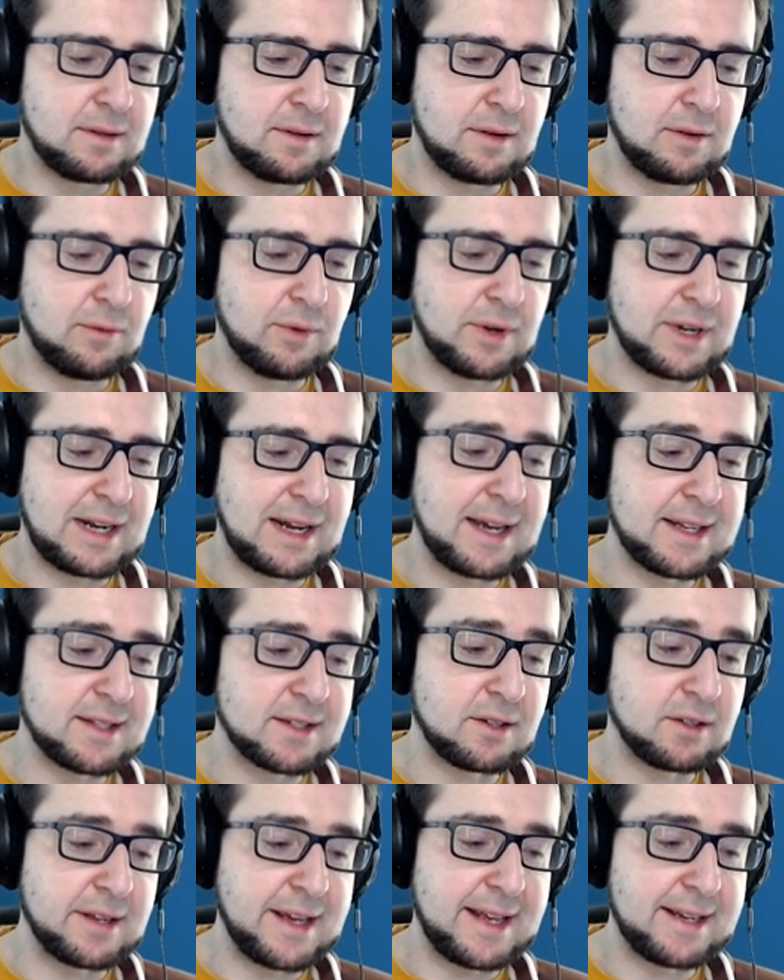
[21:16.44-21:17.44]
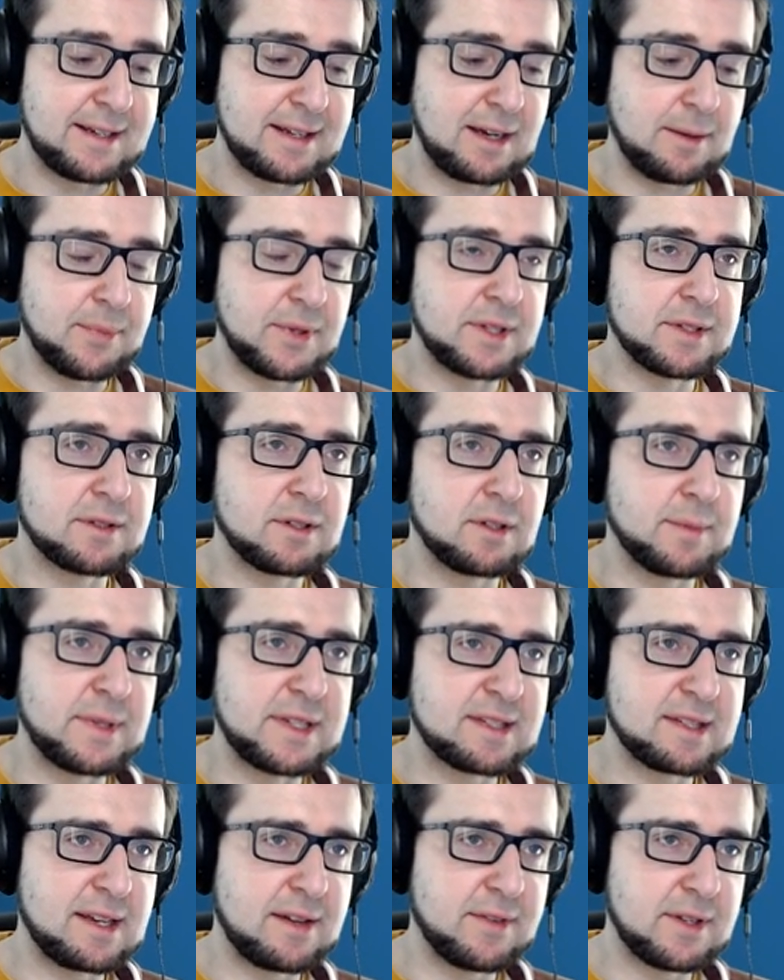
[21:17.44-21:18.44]
where the line is going to end up, and it's going to be
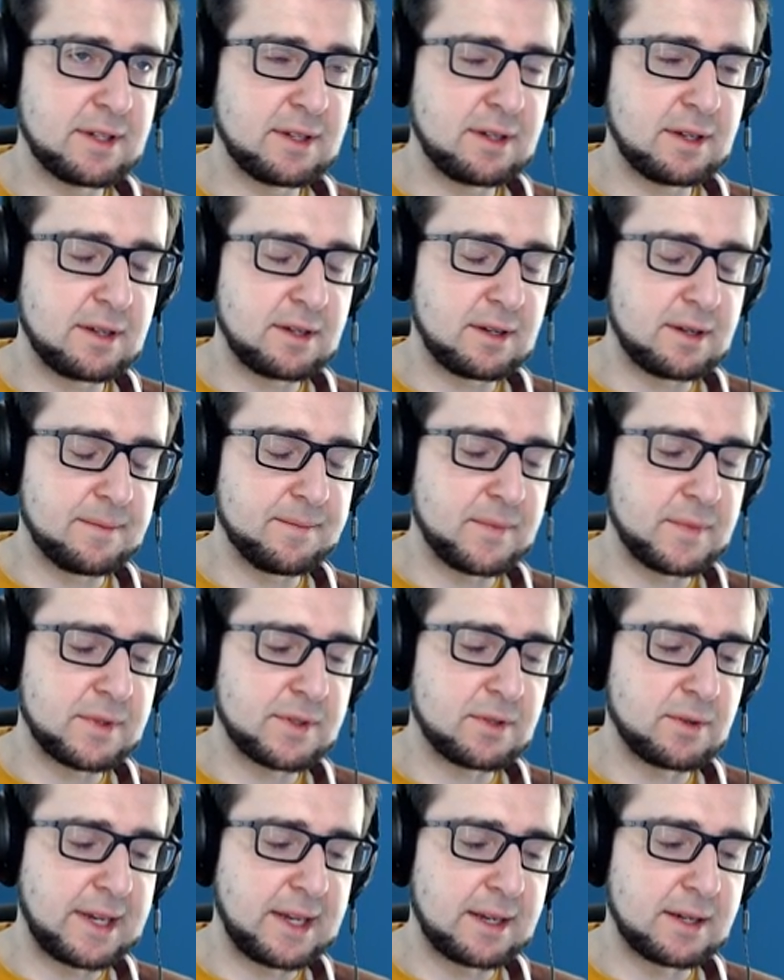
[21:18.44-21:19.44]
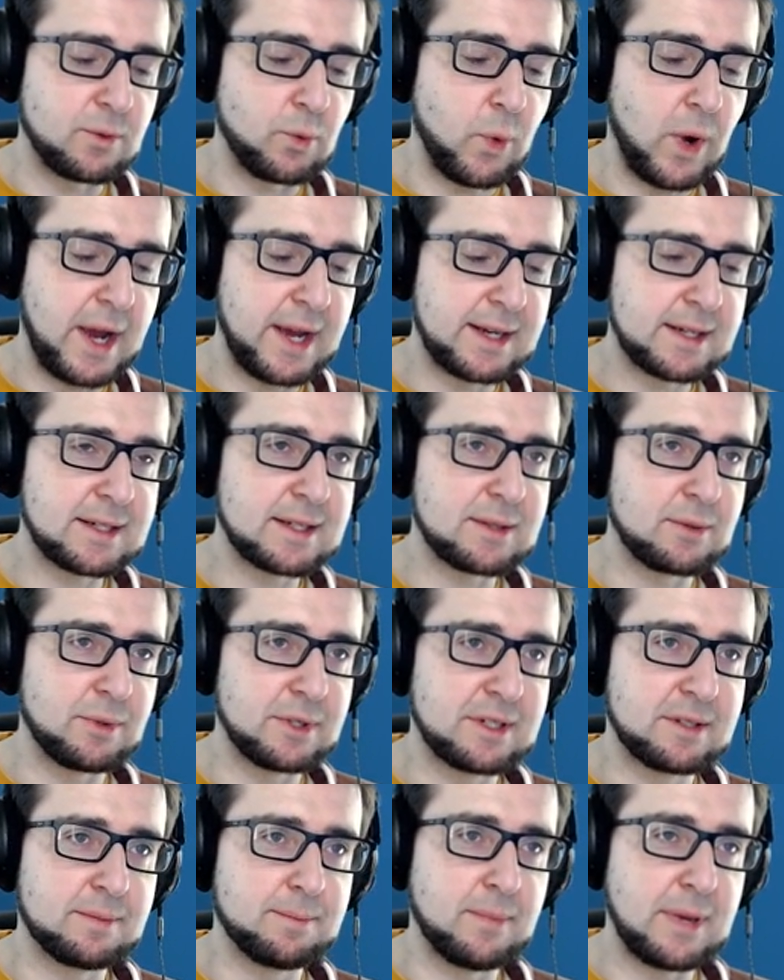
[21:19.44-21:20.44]
seven. Um so again, white
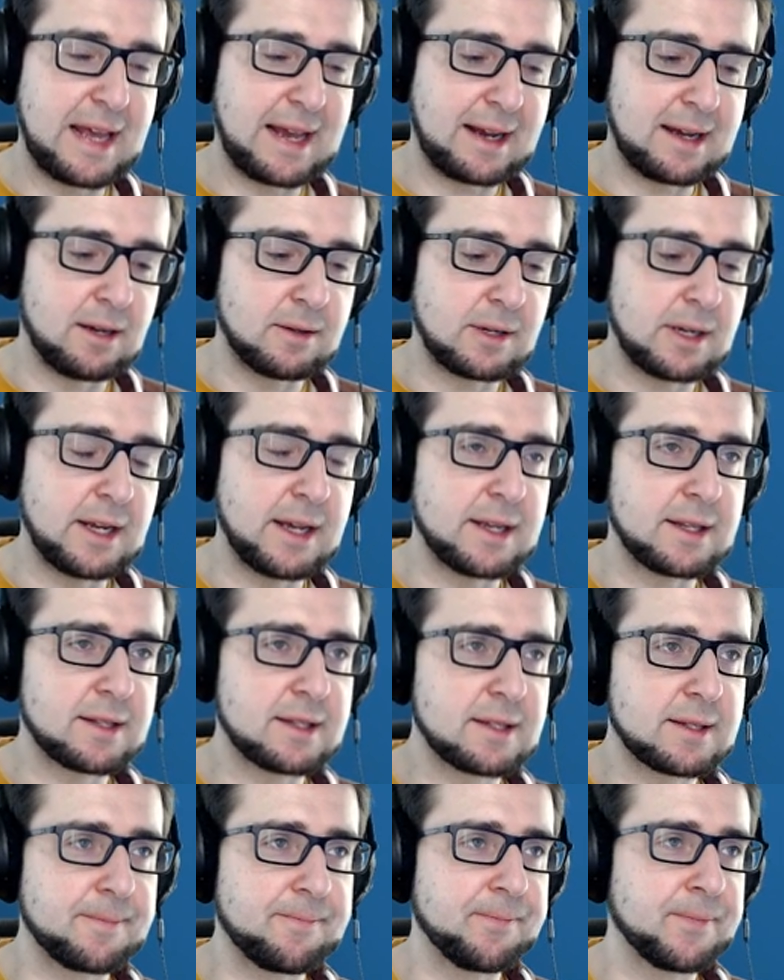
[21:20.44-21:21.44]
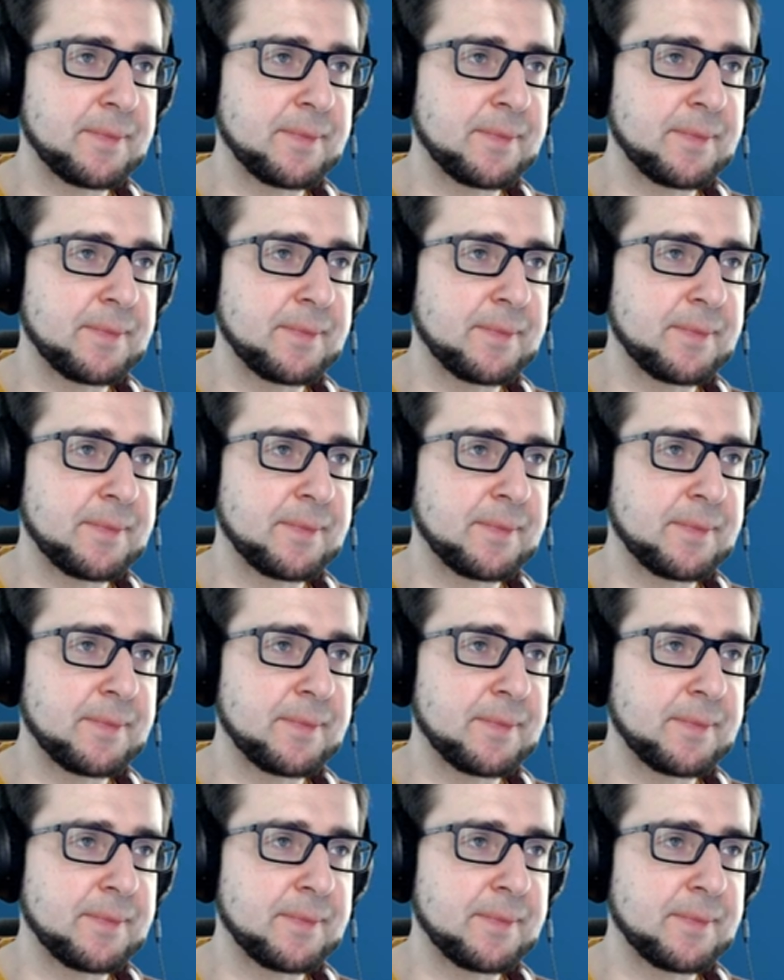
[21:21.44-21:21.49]
with black outlines.